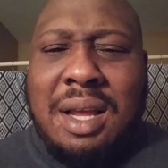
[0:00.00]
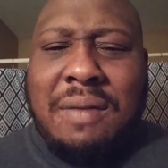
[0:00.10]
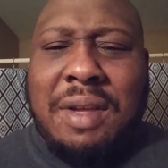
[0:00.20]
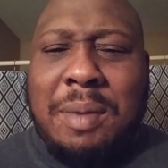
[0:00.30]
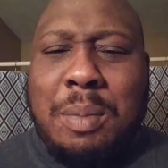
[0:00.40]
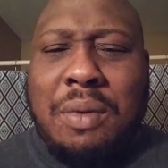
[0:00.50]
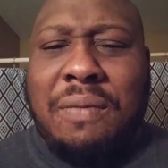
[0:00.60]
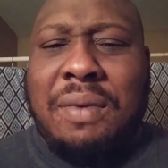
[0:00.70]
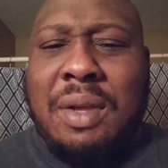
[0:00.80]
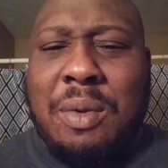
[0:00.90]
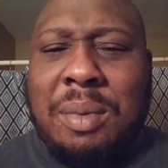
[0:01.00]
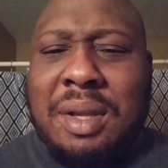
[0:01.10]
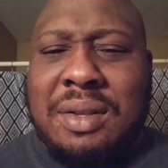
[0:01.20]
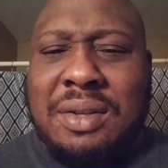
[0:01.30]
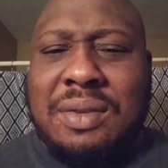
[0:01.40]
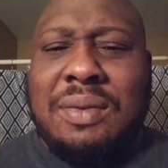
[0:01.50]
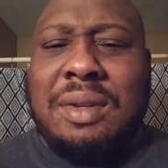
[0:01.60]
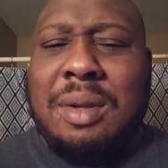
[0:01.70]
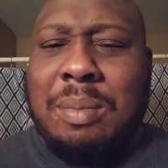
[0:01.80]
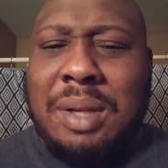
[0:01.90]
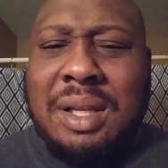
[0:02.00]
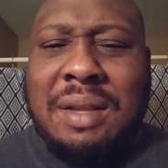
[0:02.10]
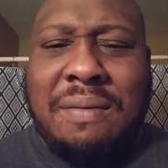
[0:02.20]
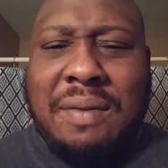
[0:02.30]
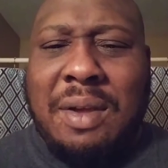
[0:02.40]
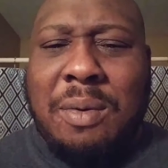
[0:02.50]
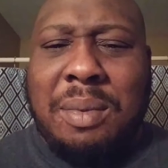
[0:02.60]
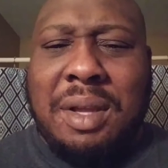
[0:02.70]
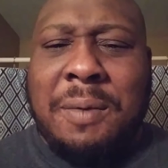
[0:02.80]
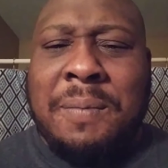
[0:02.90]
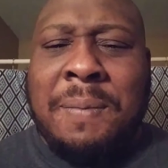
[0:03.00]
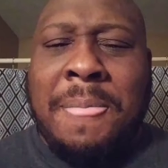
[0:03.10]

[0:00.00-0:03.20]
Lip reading: I've had people fail me, just completely fail me.